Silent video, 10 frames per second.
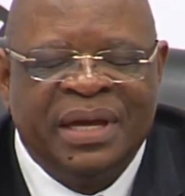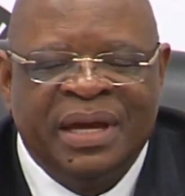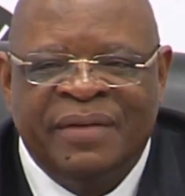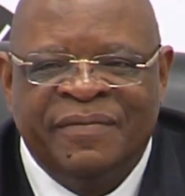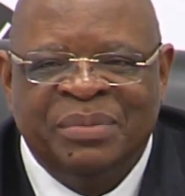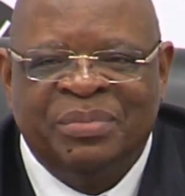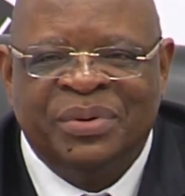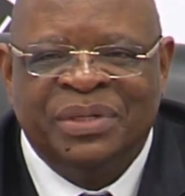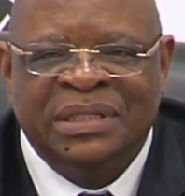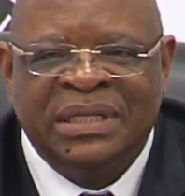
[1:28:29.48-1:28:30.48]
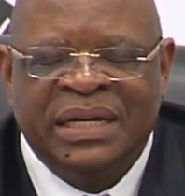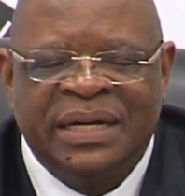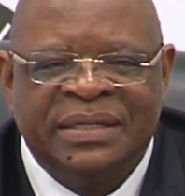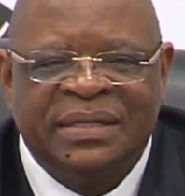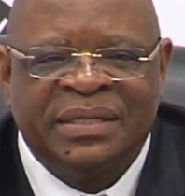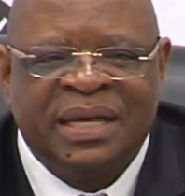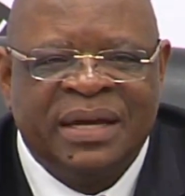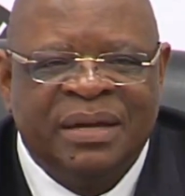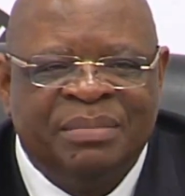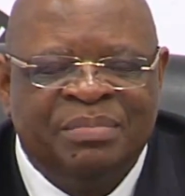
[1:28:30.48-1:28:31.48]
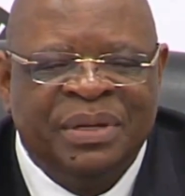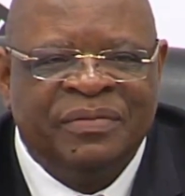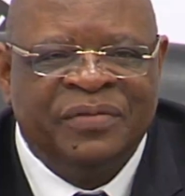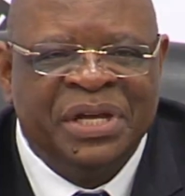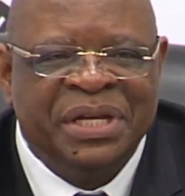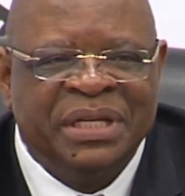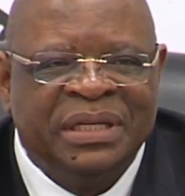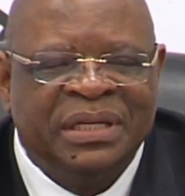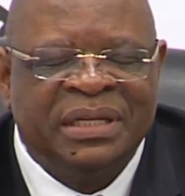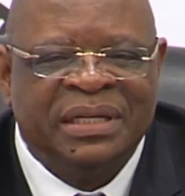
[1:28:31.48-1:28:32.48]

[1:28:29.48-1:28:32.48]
everybody has been very